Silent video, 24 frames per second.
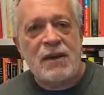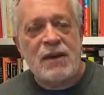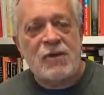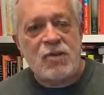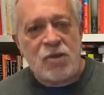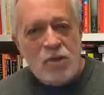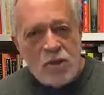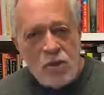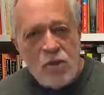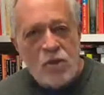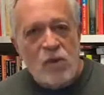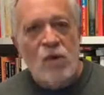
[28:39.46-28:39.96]

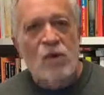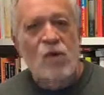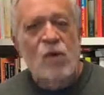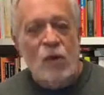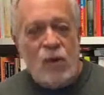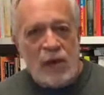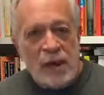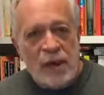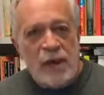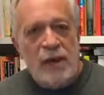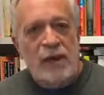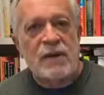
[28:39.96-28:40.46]
too
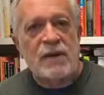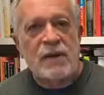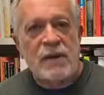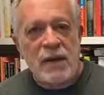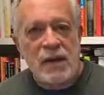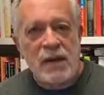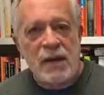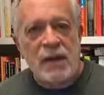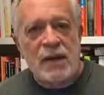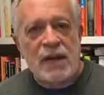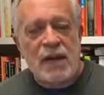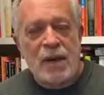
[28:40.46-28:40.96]
worried
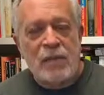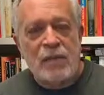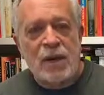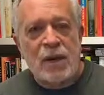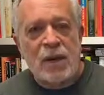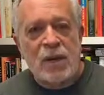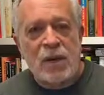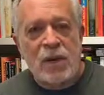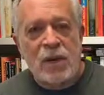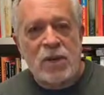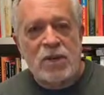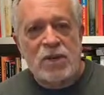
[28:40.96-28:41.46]

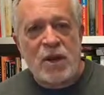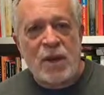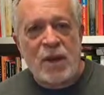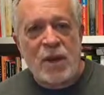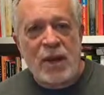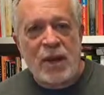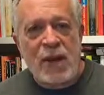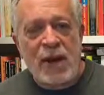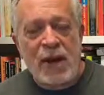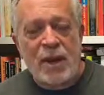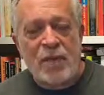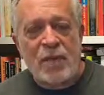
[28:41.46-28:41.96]
about what is going
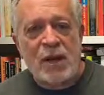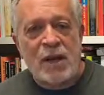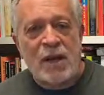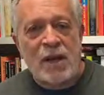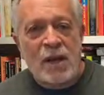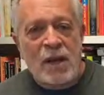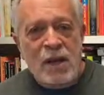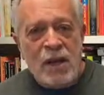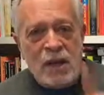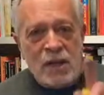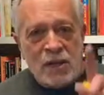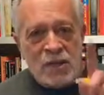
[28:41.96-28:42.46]
to happen
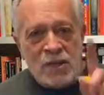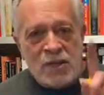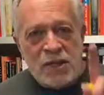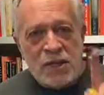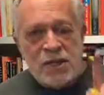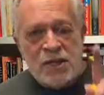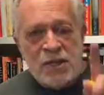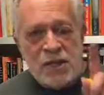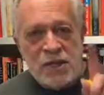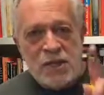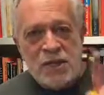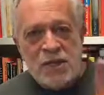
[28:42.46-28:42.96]
in
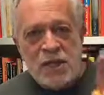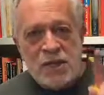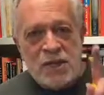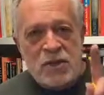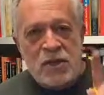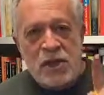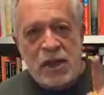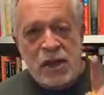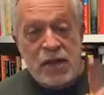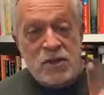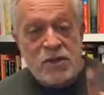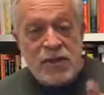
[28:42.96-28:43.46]
66
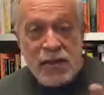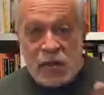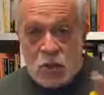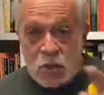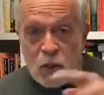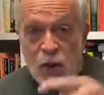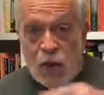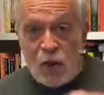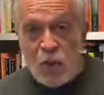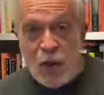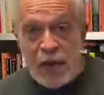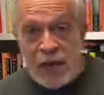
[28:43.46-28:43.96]
days. That's
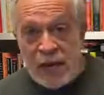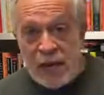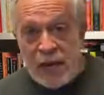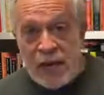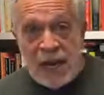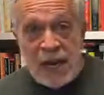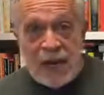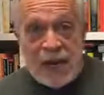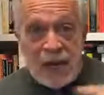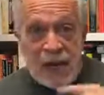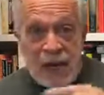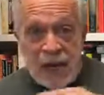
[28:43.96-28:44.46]
why we
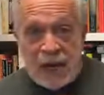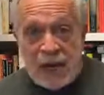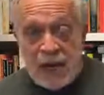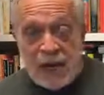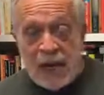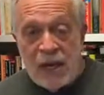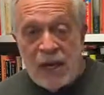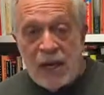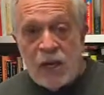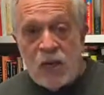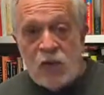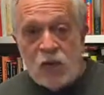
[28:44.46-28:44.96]
need
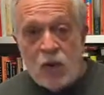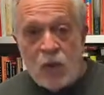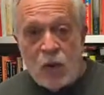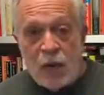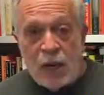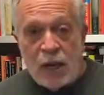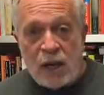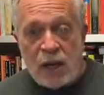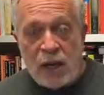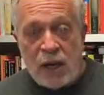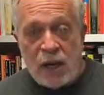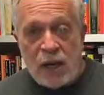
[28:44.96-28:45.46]
to
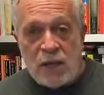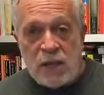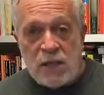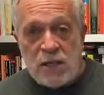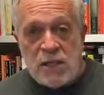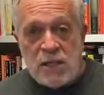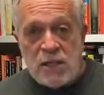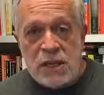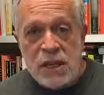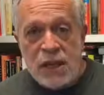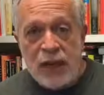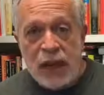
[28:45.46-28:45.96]

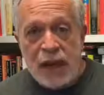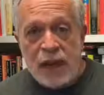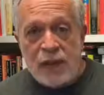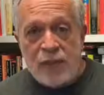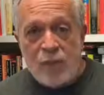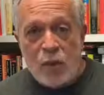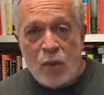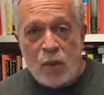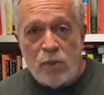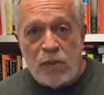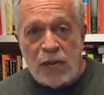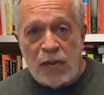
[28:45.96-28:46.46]
organize and
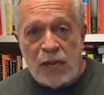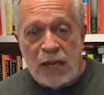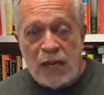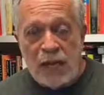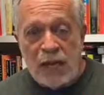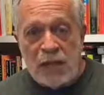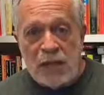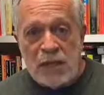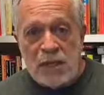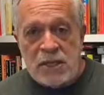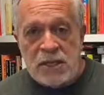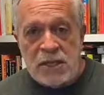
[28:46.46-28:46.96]

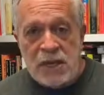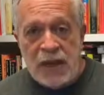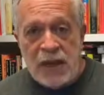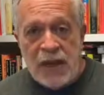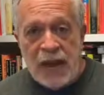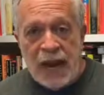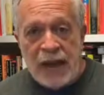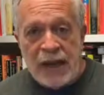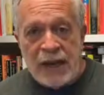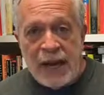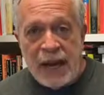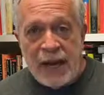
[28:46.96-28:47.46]
mobilize
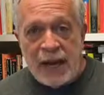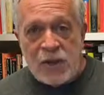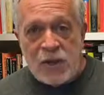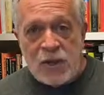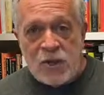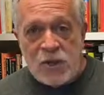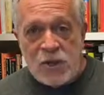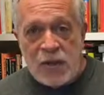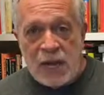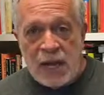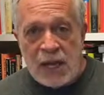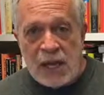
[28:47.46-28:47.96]
and
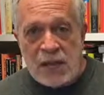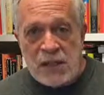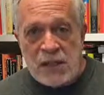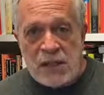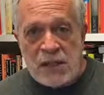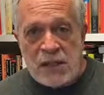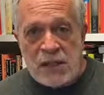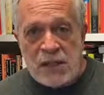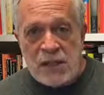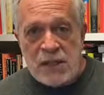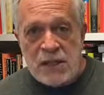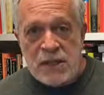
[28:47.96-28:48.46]

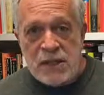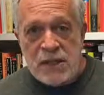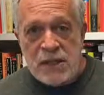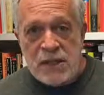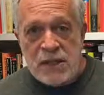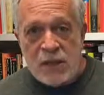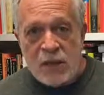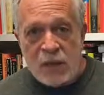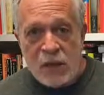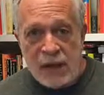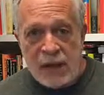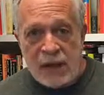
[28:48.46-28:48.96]
energize
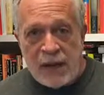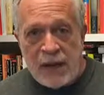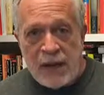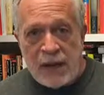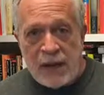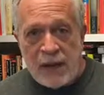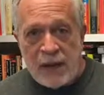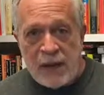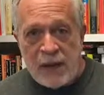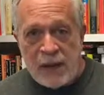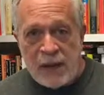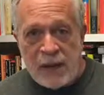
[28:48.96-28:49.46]
right
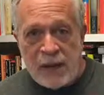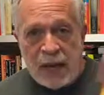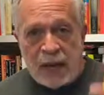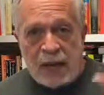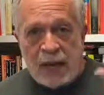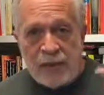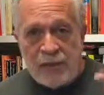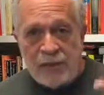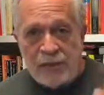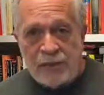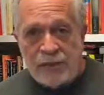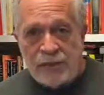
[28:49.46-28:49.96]
now. Thank
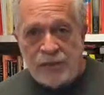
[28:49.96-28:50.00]
you.